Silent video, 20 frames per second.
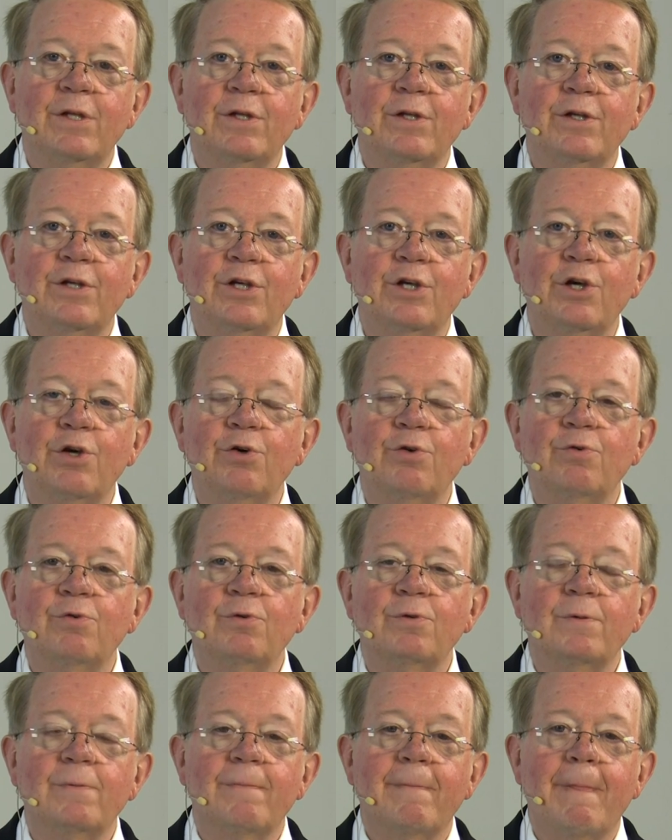
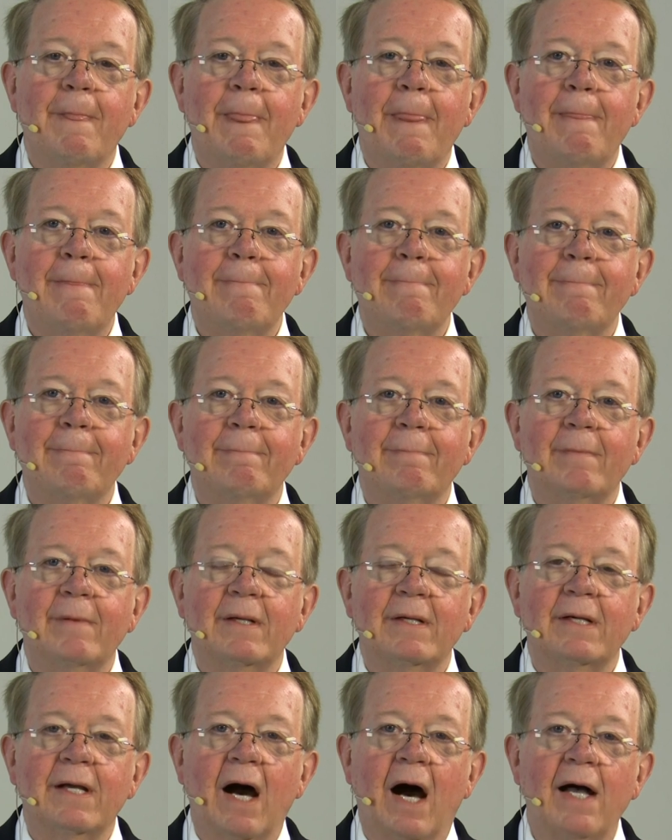you
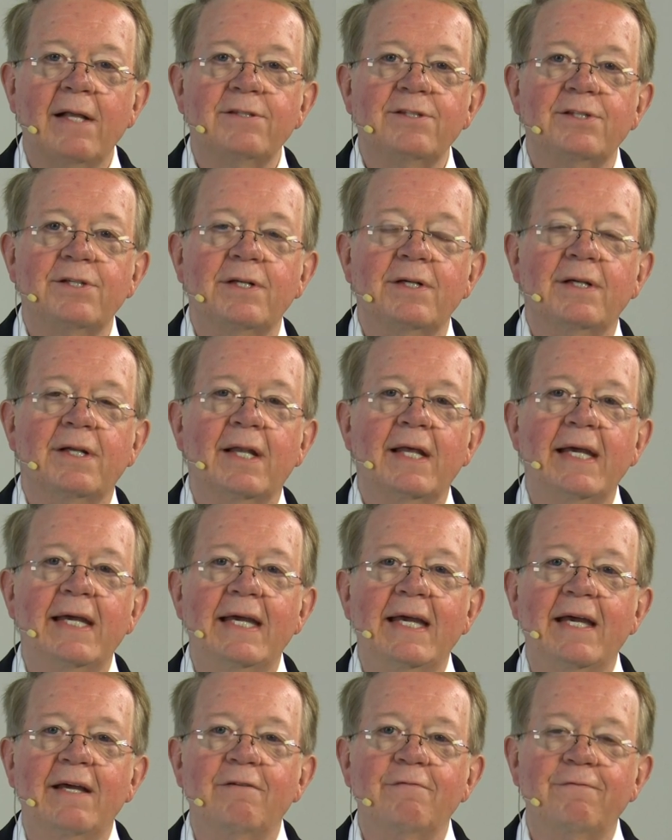constantly
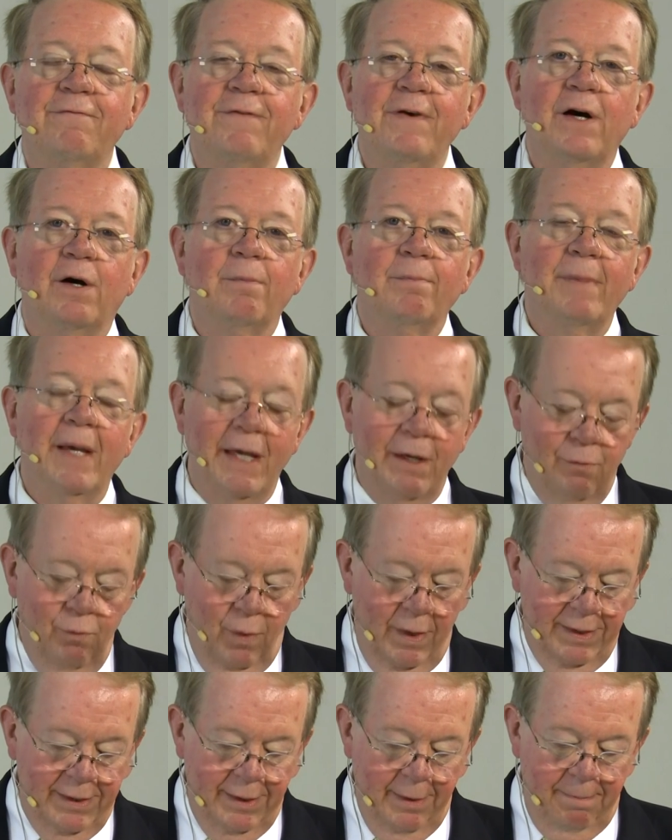infill me
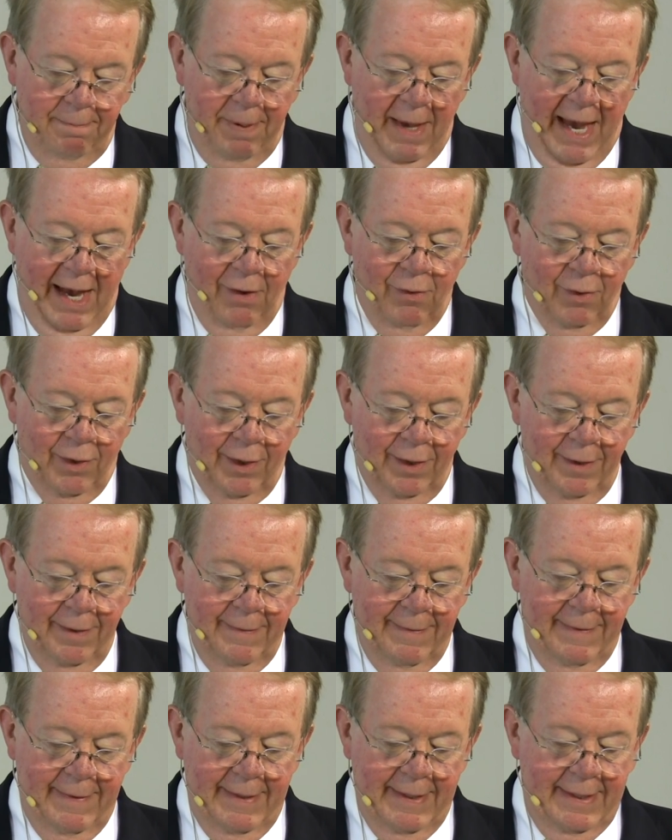with the power
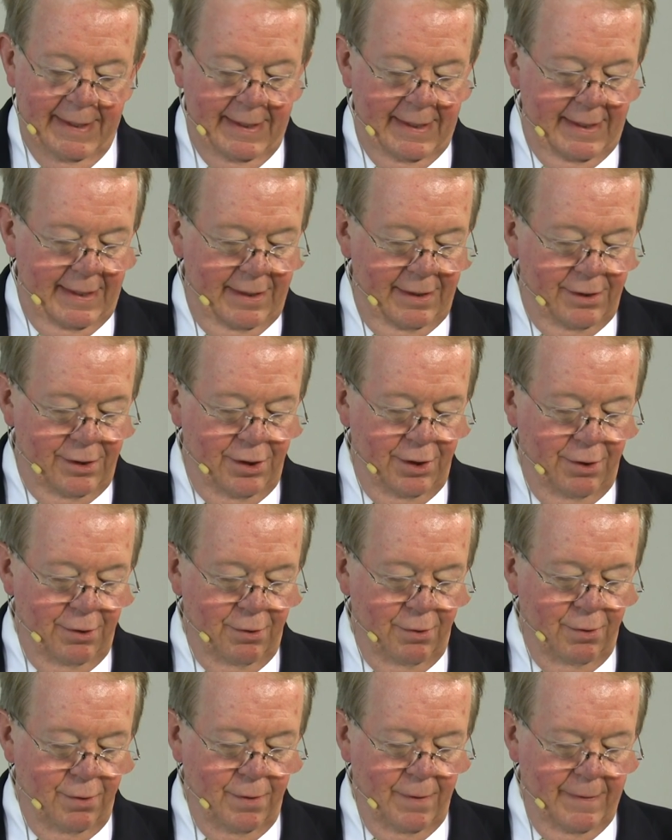
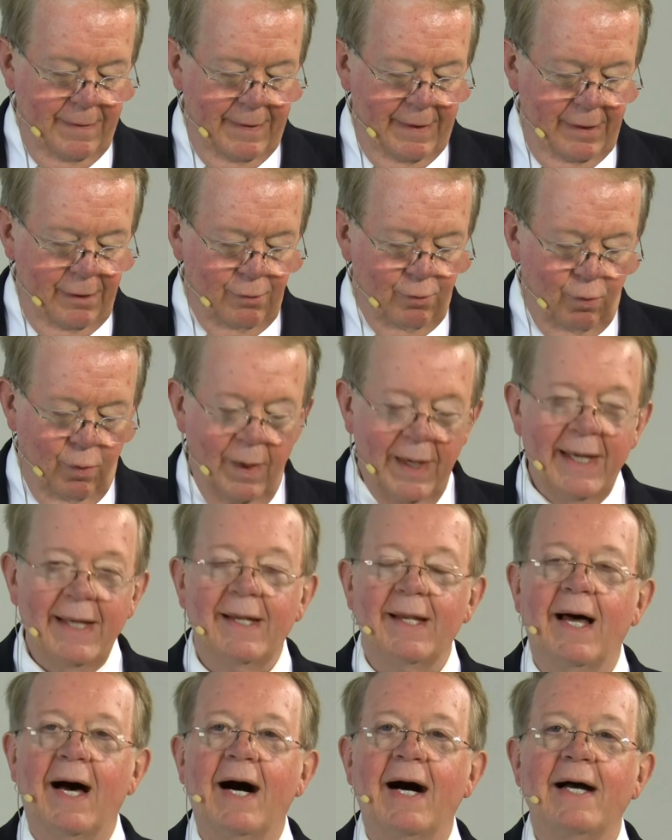to
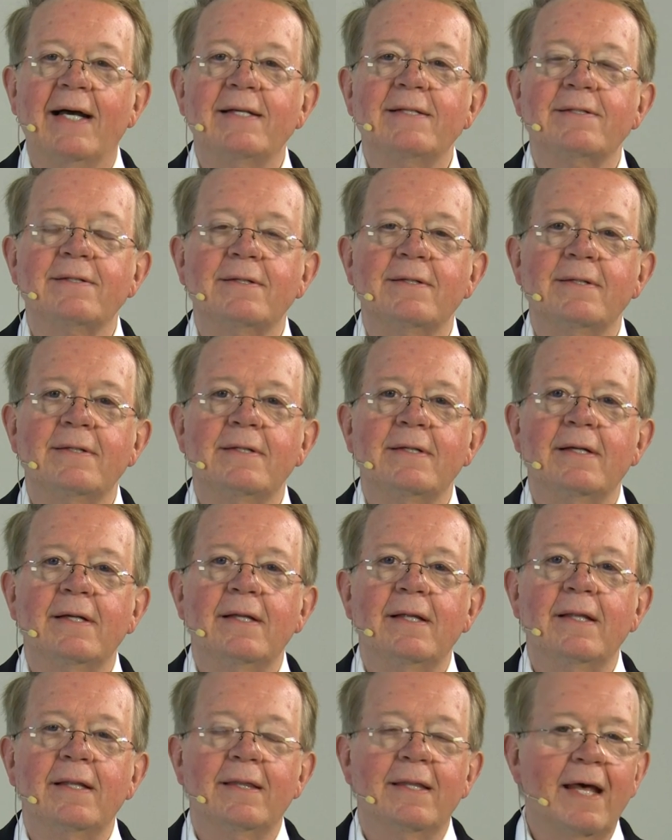realize
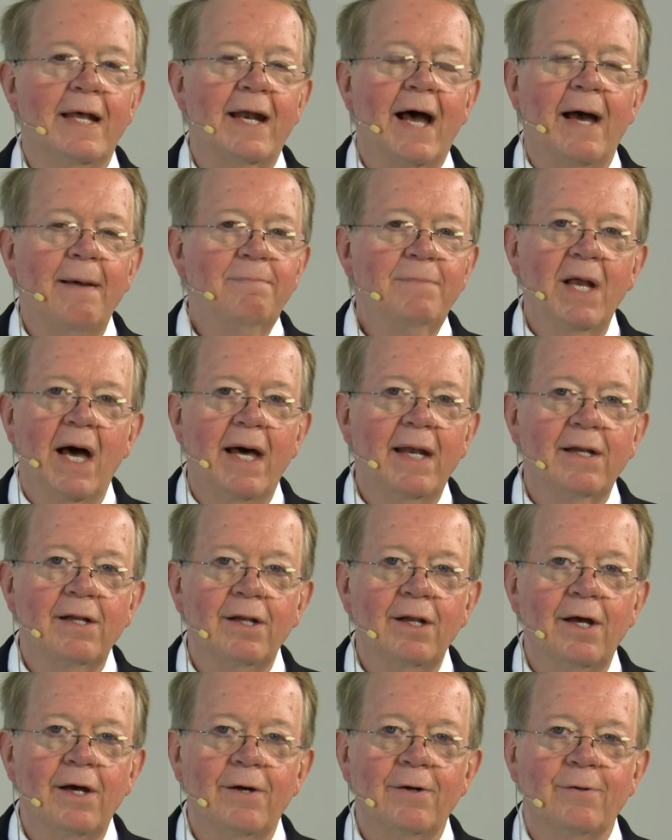that I'm not
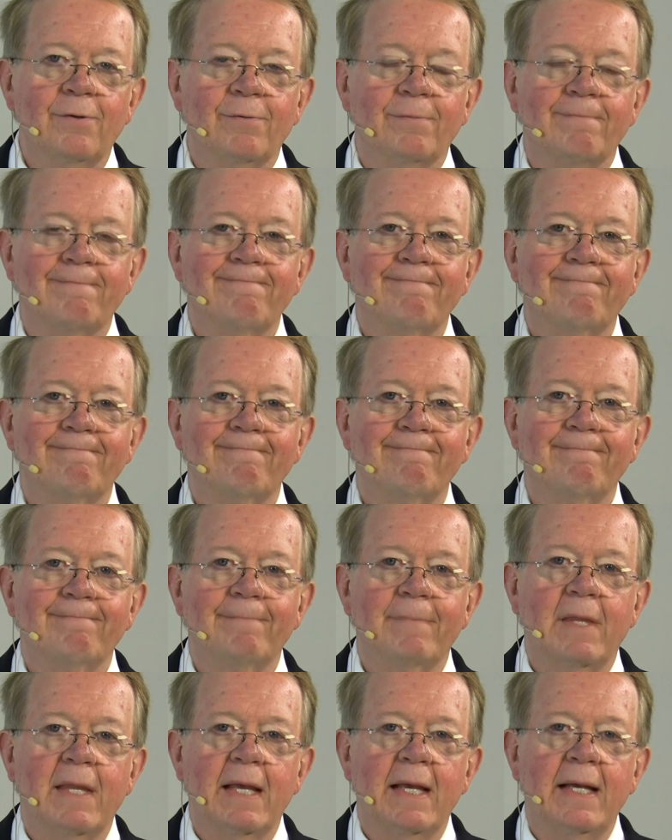alone.
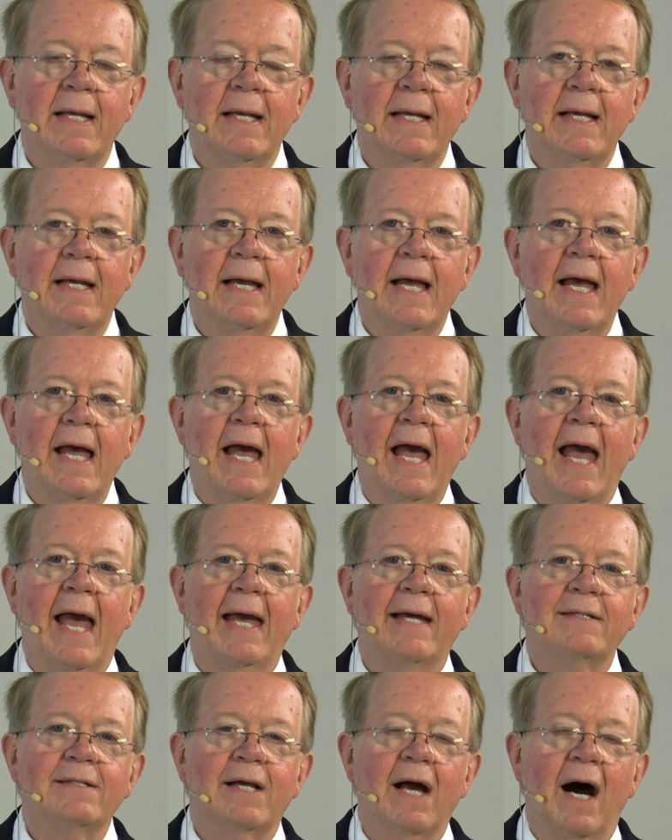
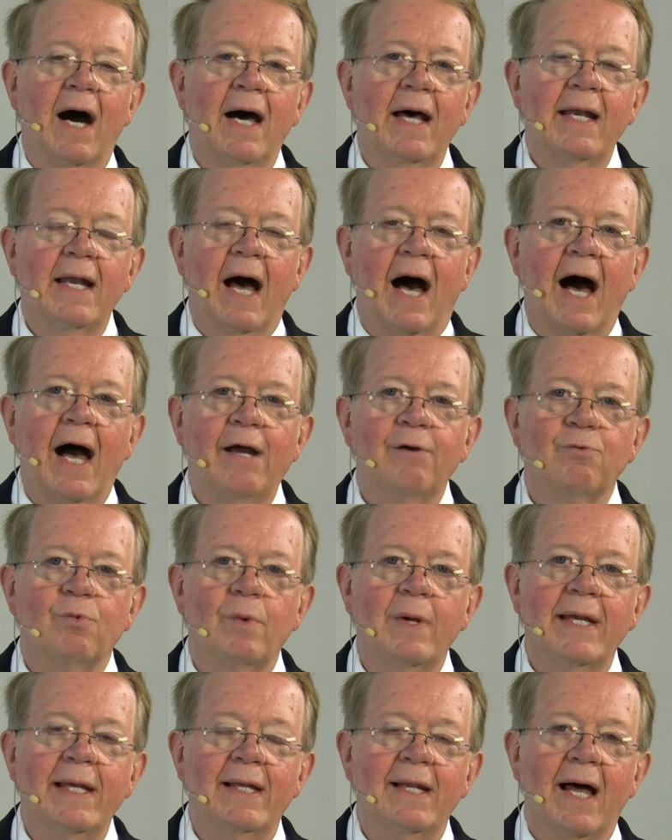And God, I
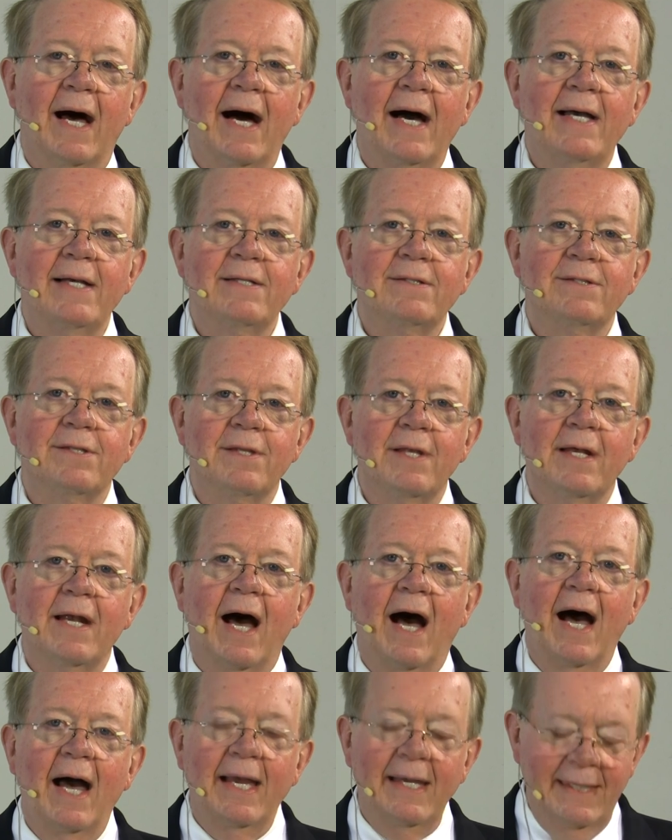realize that
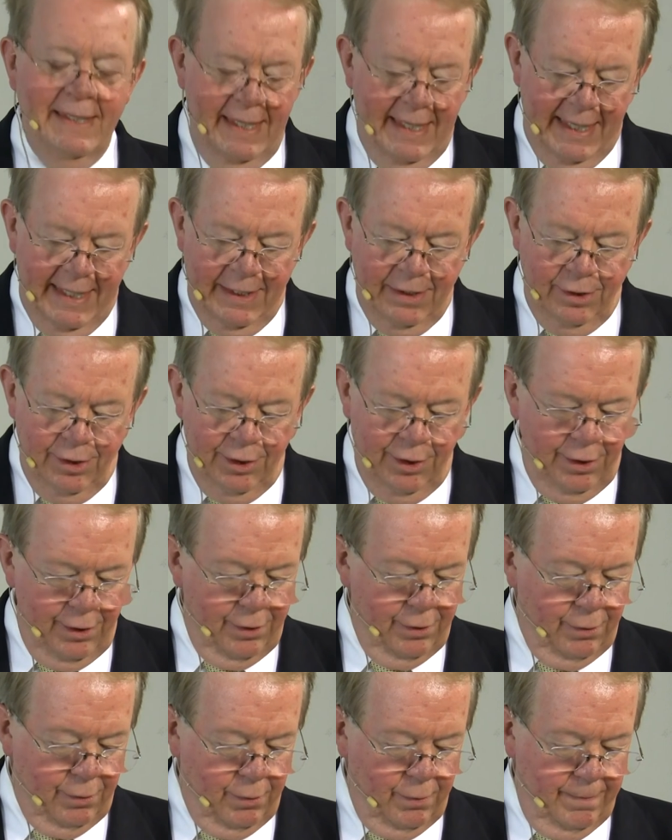I need
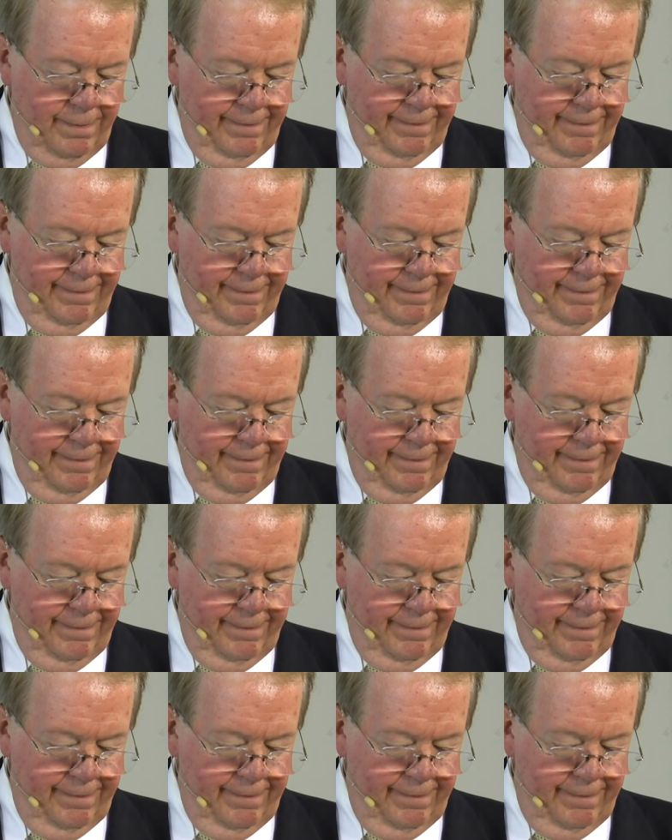you.